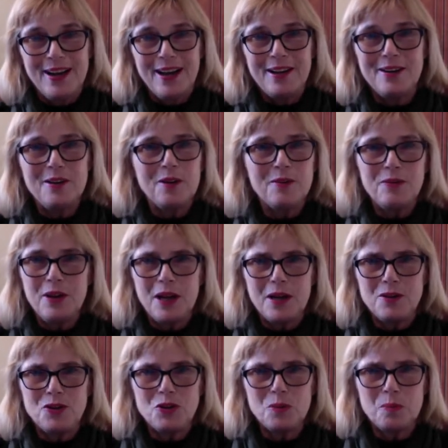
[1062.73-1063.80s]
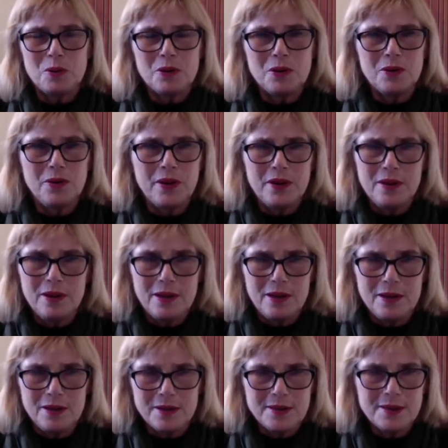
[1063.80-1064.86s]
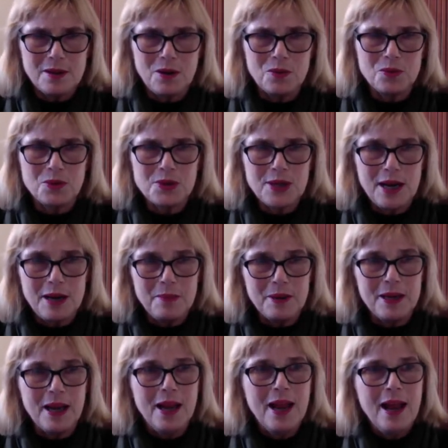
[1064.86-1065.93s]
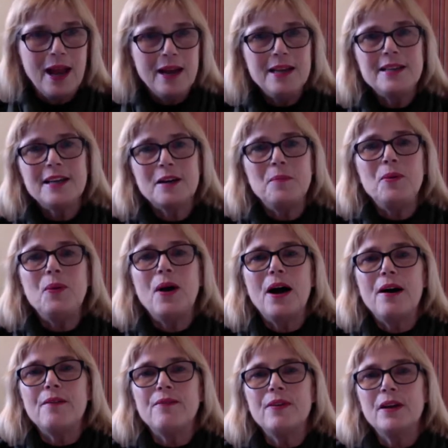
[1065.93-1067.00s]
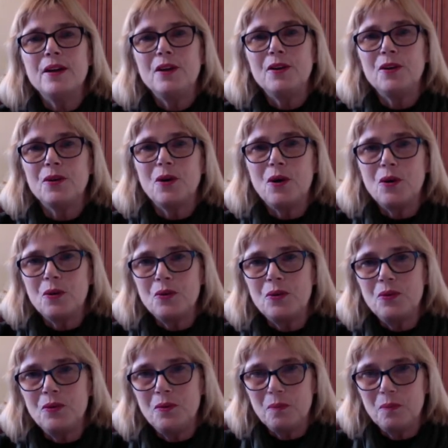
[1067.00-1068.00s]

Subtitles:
I don't know if he had Jupiter in his own sign, but anytime you have your own